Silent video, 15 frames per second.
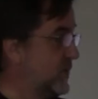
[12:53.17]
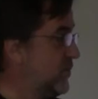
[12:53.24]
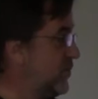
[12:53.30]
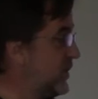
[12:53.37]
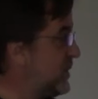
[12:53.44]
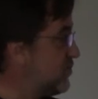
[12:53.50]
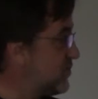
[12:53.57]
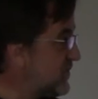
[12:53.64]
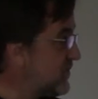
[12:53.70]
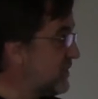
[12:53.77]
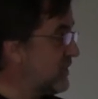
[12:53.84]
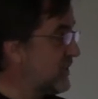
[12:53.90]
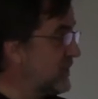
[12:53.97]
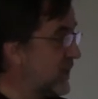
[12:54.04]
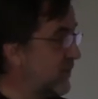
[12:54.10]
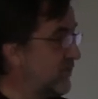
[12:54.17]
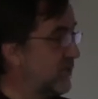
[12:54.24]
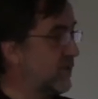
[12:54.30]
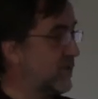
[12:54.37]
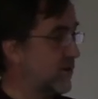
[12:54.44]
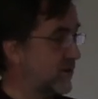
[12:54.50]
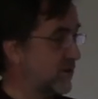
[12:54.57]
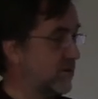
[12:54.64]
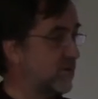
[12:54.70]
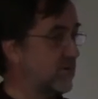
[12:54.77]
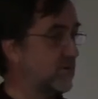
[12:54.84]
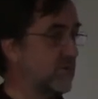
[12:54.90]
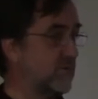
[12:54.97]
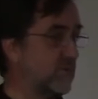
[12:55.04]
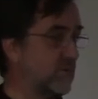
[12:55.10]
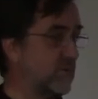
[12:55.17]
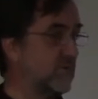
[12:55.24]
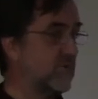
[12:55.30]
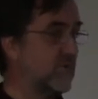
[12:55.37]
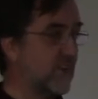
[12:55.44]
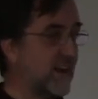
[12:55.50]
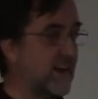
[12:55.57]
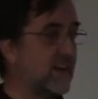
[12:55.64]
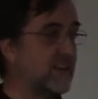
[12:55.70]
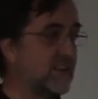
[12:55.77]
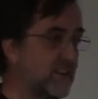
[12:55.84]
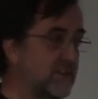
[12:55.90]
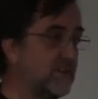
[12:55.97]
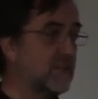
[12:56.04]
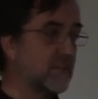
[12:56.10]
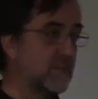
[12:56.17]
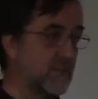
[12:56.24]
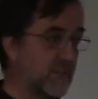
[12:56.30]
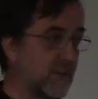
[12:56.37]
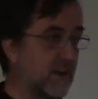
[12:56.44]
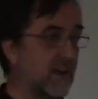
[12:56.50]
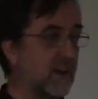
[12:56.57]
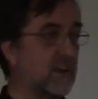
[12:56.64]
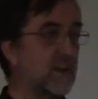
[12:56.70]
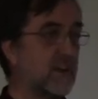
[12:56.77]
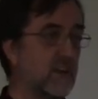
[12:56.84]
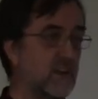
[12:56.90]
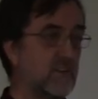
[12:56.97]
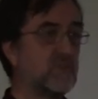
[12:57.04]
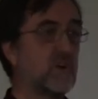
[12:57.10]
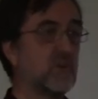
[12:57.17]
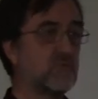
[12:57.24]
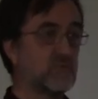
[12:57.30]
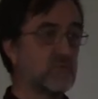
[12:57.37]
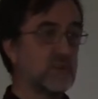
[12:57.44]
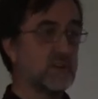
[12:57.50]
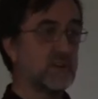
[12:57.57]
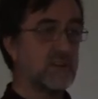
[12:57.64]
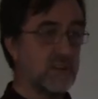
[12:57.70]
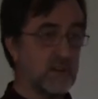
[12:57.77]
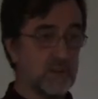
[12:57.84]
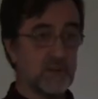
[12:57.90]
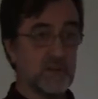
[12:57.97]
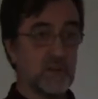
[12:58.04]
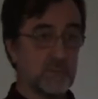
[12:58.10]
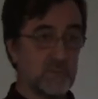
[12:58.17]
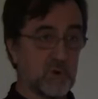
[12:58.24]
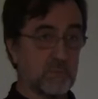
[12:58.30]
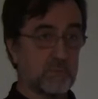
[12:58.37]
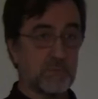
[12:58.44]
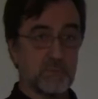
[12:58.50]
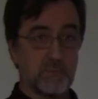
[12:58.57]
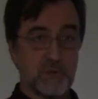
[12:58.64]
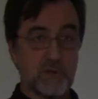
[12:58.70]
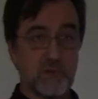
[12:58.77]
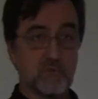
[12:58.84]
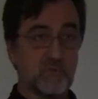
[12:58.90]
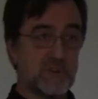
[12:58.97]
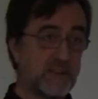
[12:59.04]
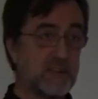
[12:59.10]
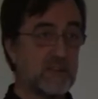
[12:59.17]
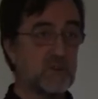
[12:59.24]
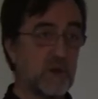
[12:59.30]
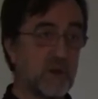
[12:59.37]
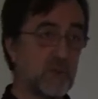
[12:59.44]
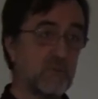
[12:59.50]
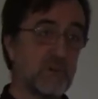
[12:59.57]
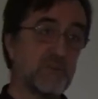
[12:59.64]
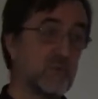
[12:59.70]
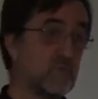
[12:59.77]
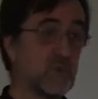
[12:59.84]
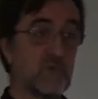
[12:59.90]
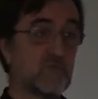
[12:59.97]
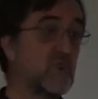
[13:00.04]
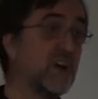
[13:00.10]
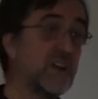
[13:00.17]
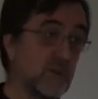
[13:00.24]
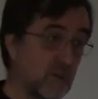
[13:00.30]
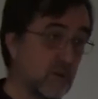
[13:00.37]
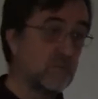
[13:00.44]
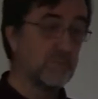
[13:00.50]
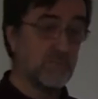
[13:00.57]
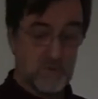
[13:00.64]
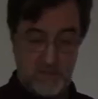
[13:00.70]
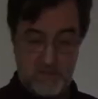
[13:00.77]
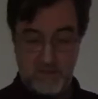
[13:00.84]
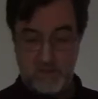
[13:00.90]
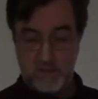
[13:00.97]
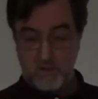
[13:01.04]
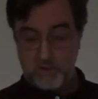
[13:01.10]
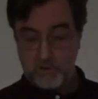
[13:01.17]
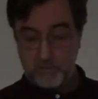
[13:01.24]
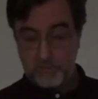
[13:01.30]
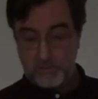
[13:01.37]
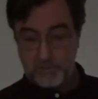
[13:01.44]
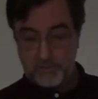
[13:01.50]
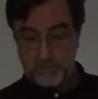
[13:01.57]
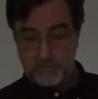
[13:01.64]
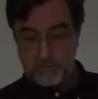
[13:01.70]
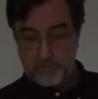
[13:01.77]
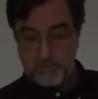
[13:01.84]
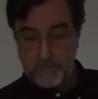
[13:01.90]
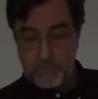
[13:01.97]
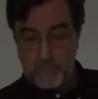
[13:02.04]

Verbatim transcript: We recently have started to, to sign, digitally sign software here at the department because we need to, otherwise it won't run on, com on computers.